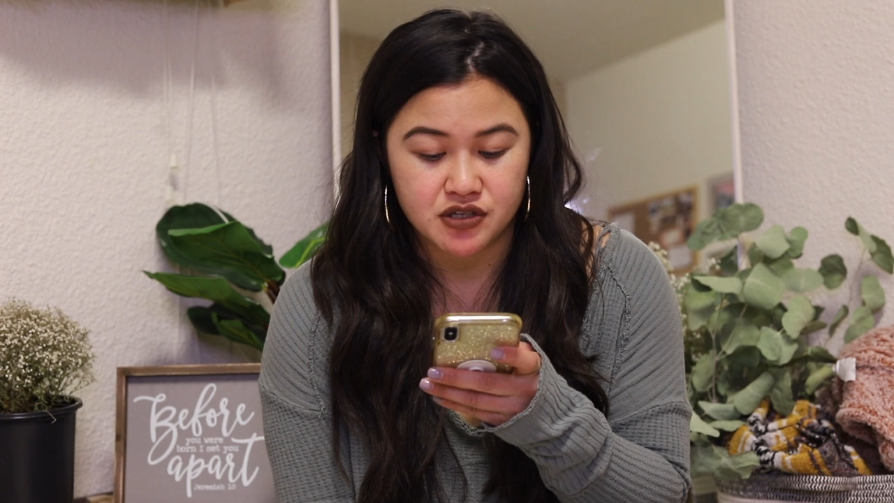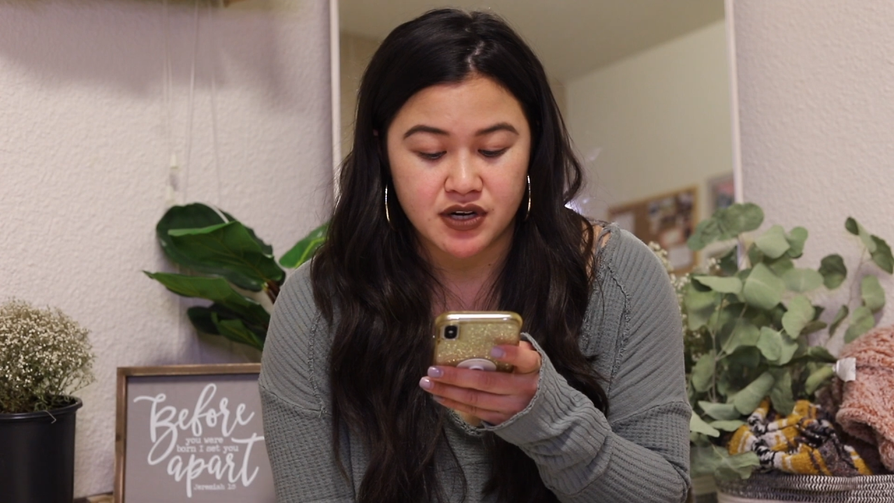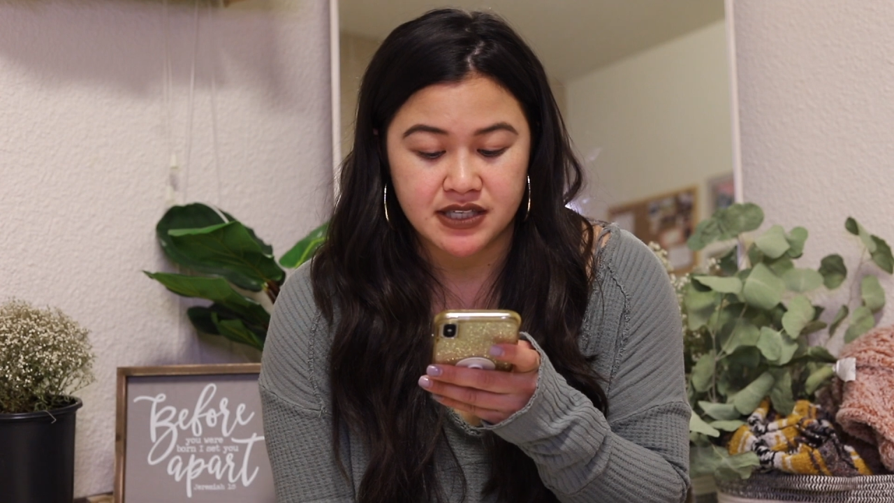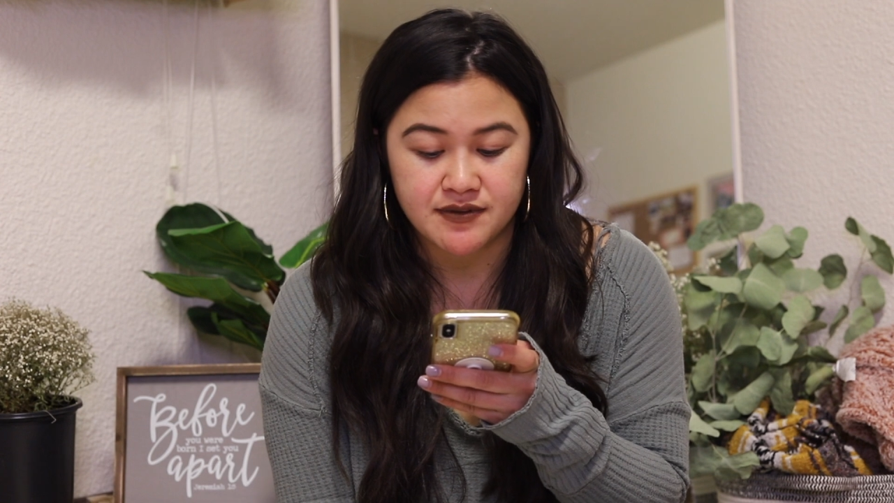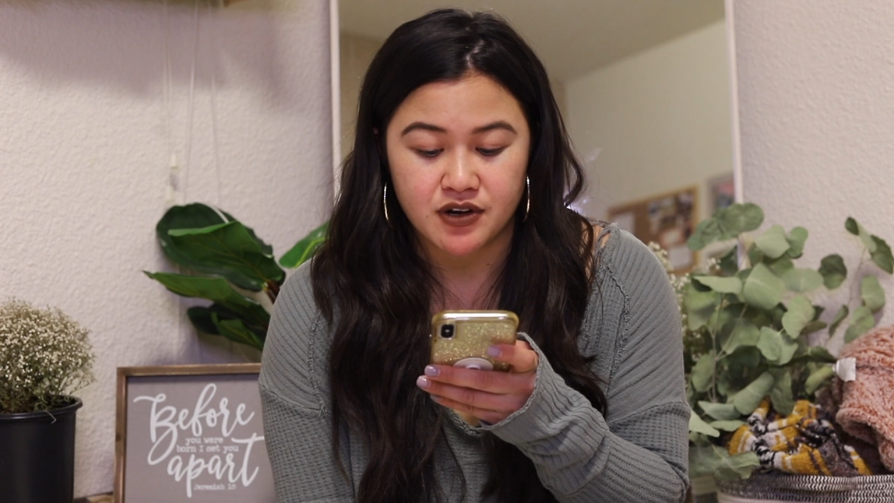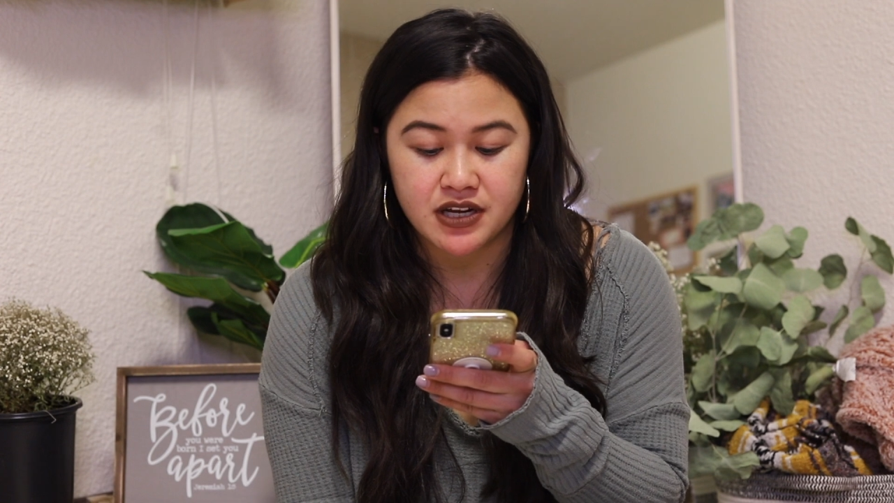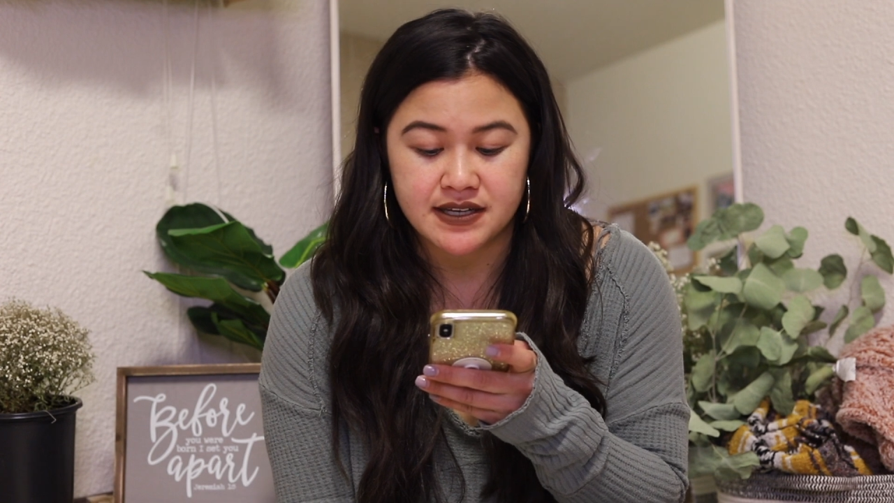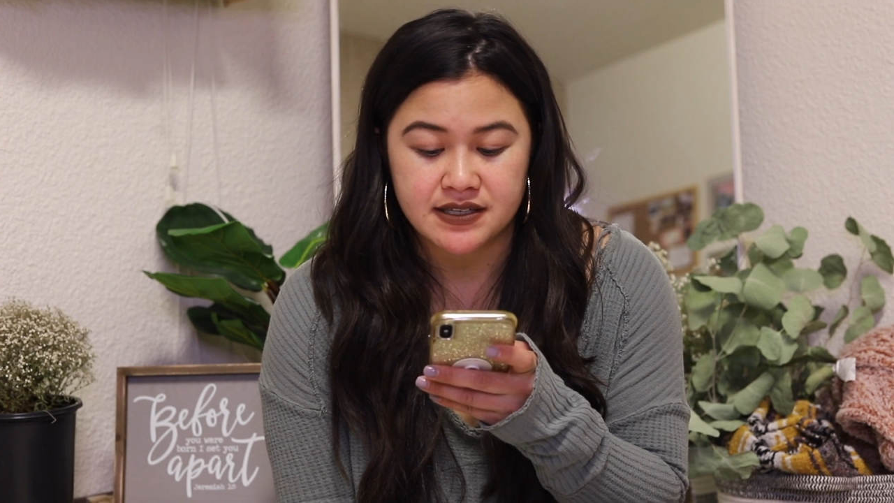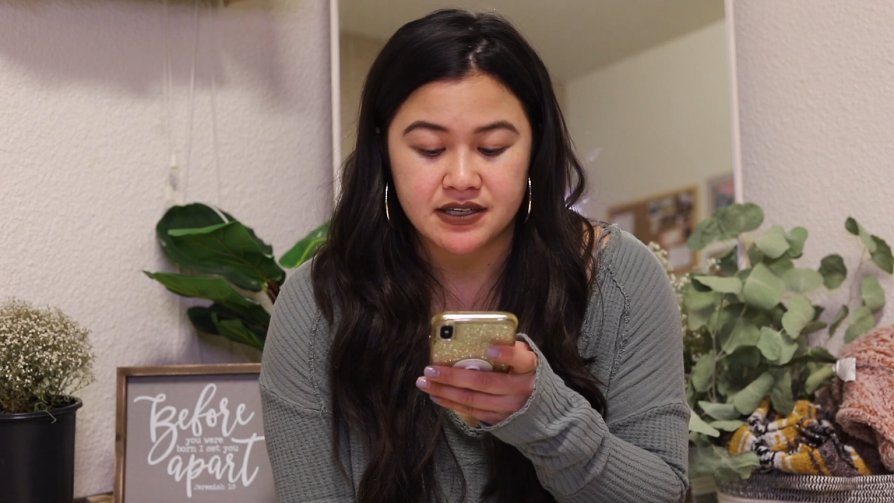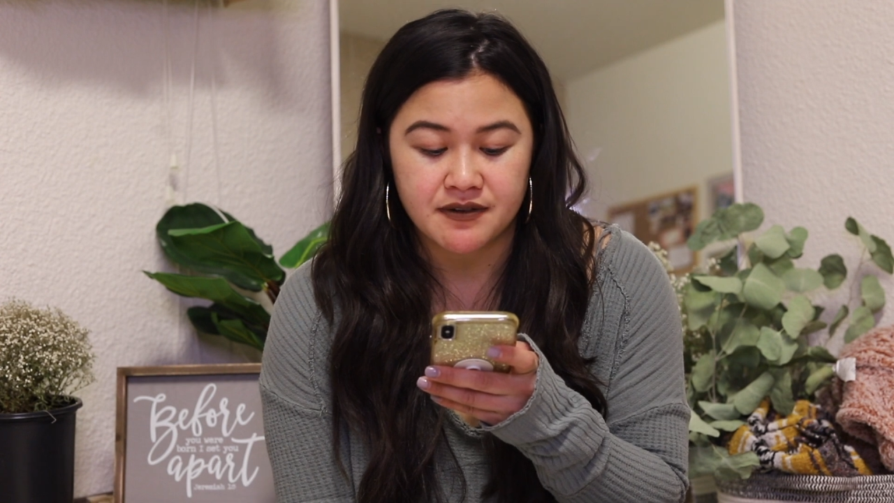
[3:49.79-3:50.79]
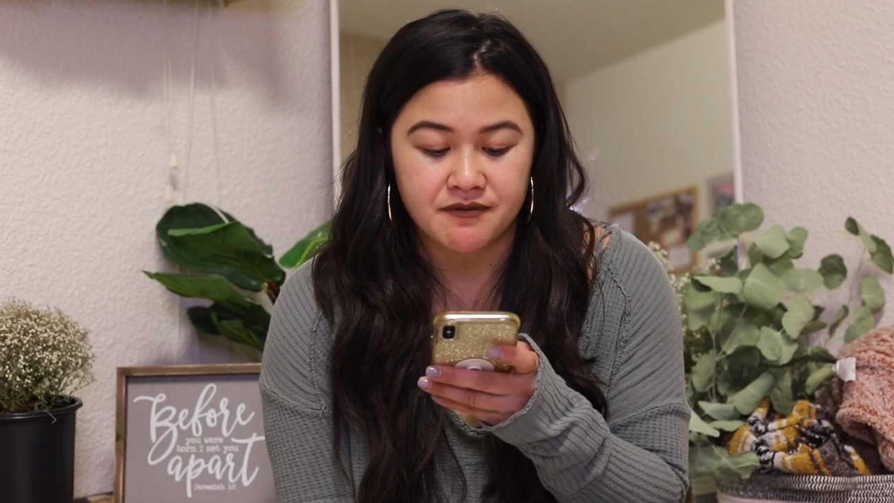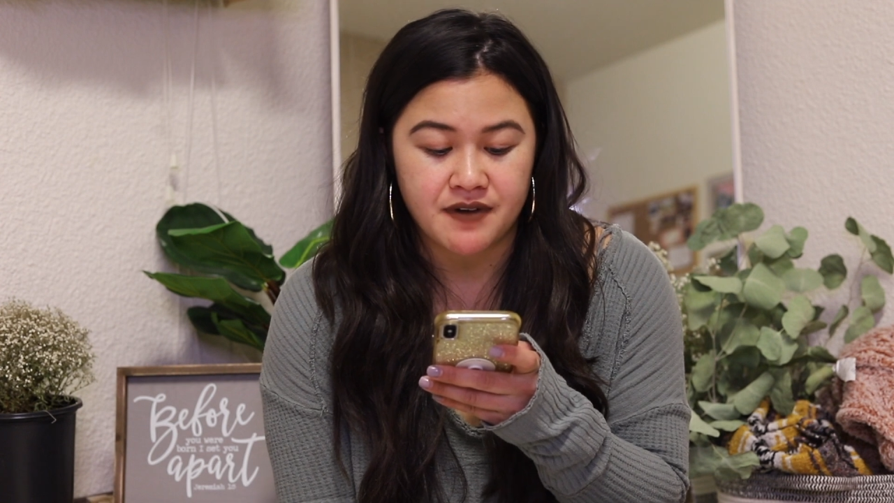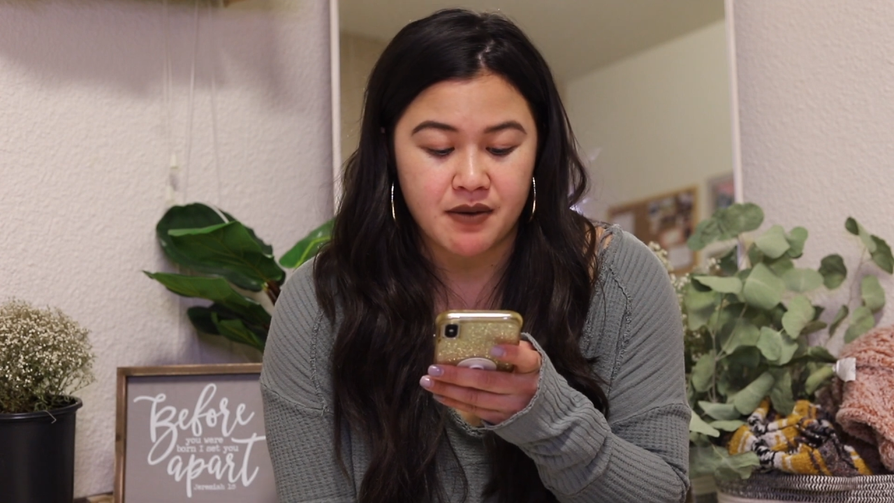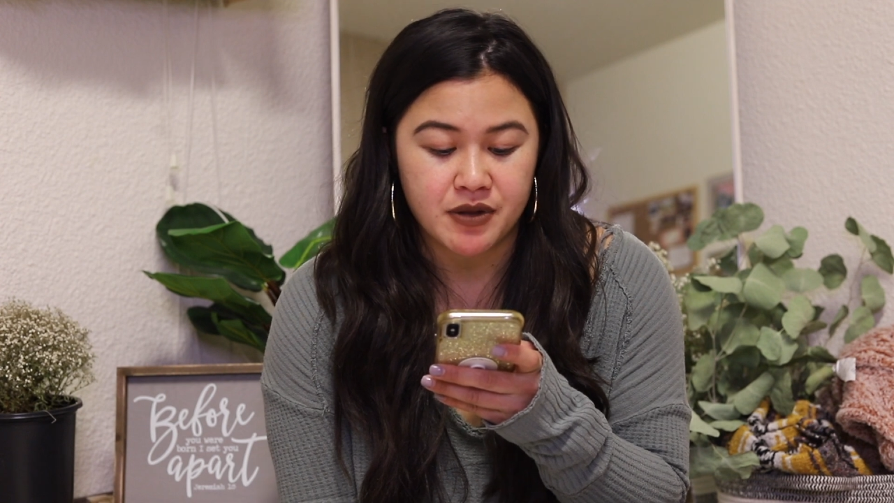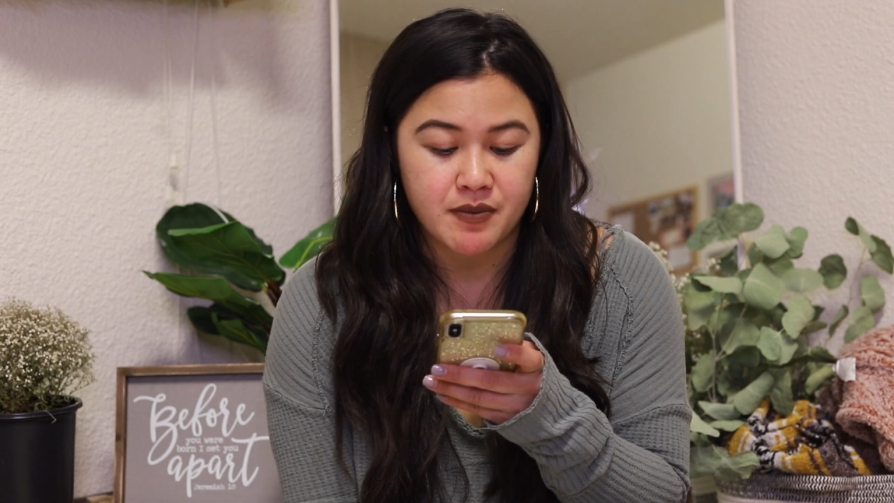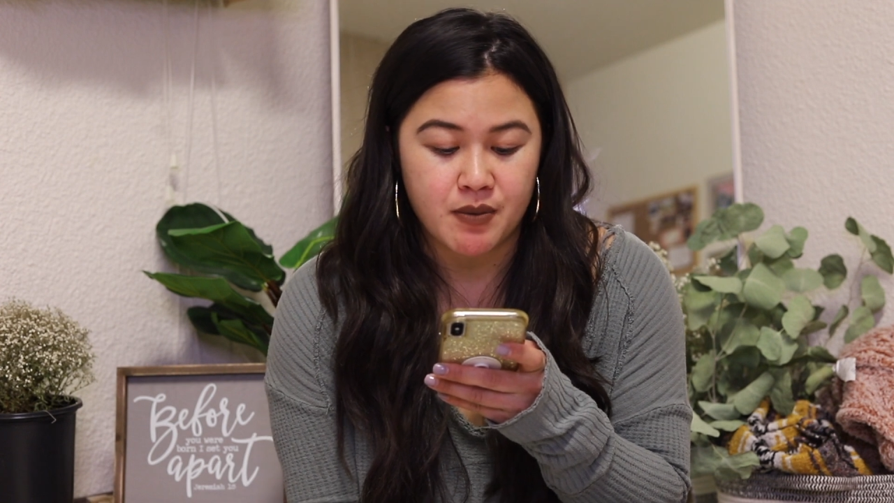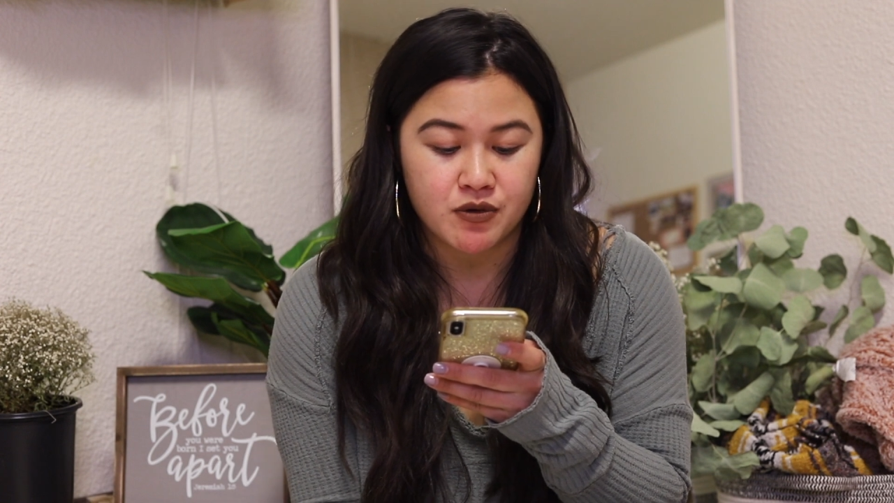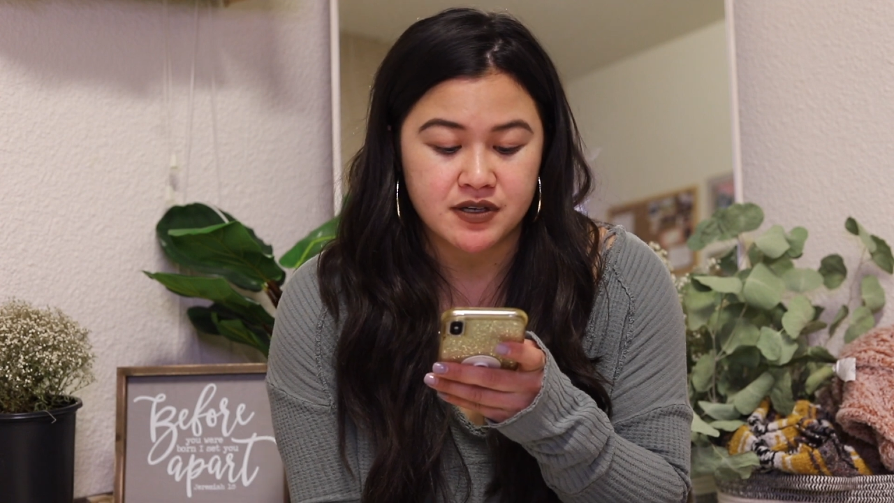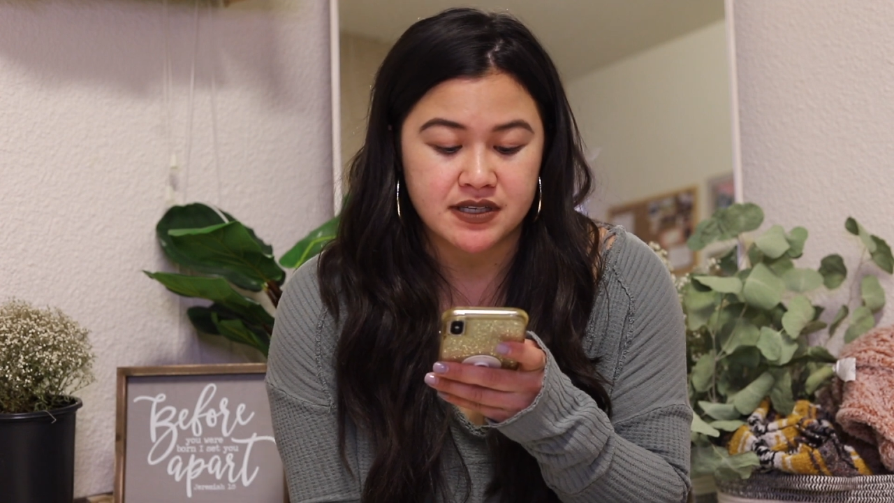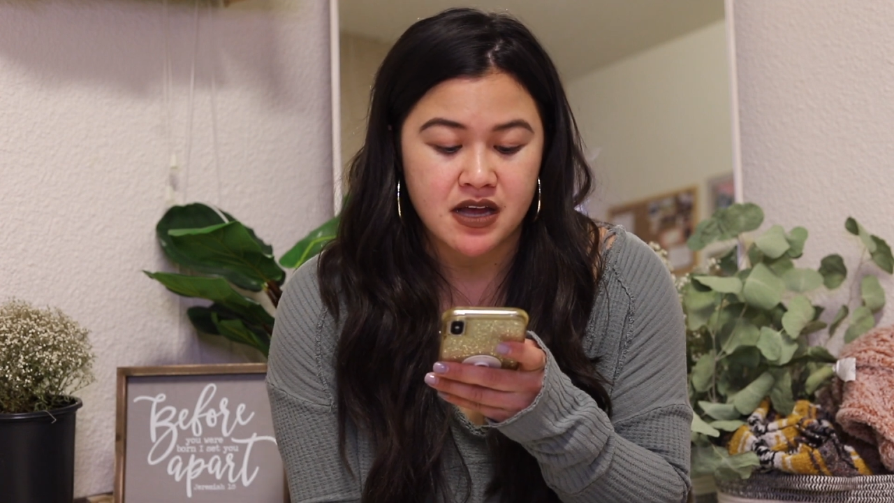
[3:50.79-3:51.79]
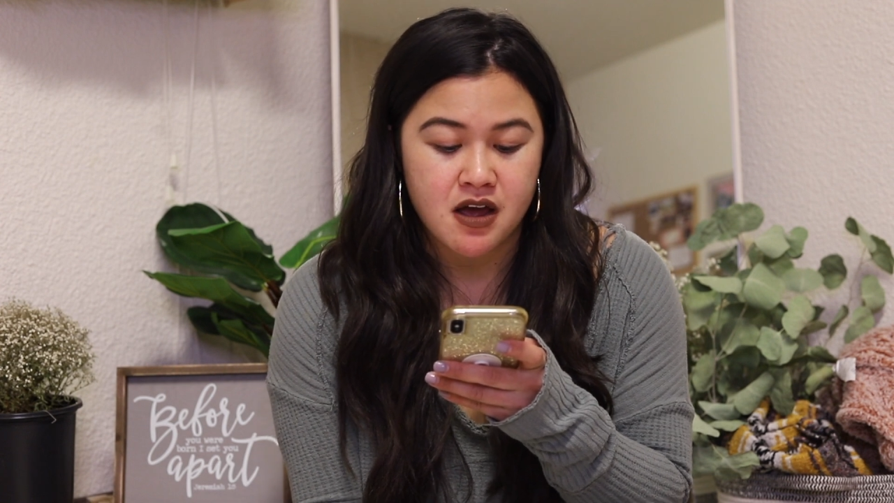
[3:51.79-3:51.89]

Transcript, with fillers: Transferring custody of family members